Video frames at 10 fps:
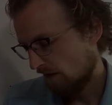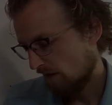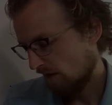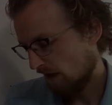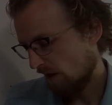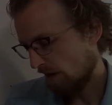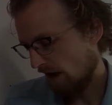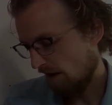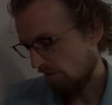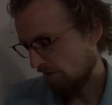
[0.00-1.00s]
And now we
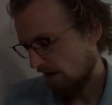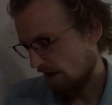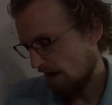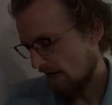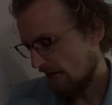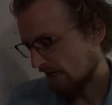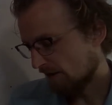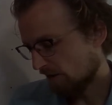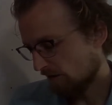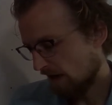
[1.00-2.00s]
have 4
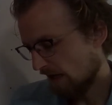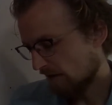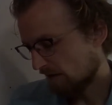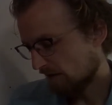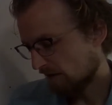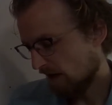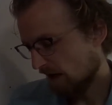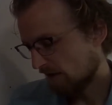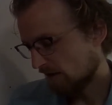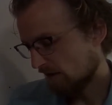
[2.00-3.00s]
arrays of
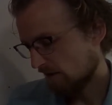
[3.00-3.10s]
size